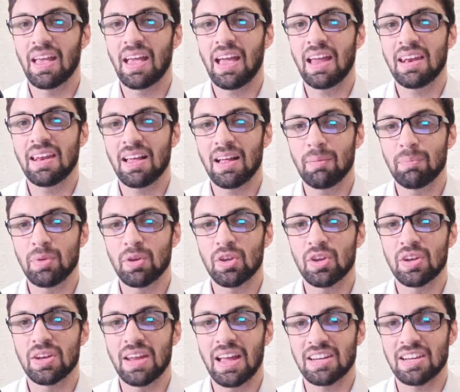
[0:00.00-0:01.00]
and help you
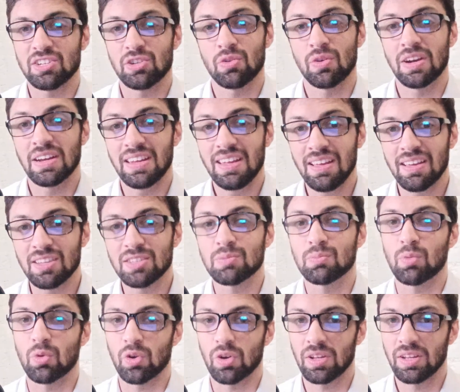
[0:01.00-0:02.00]
connect your ideas
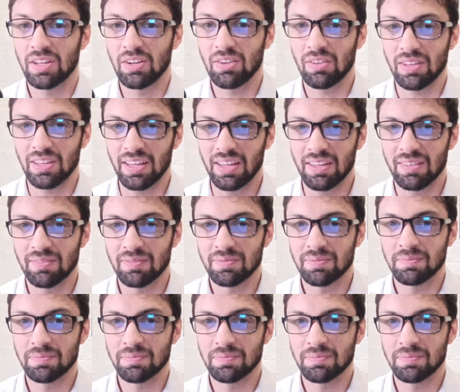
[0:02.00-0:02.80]
more clearly.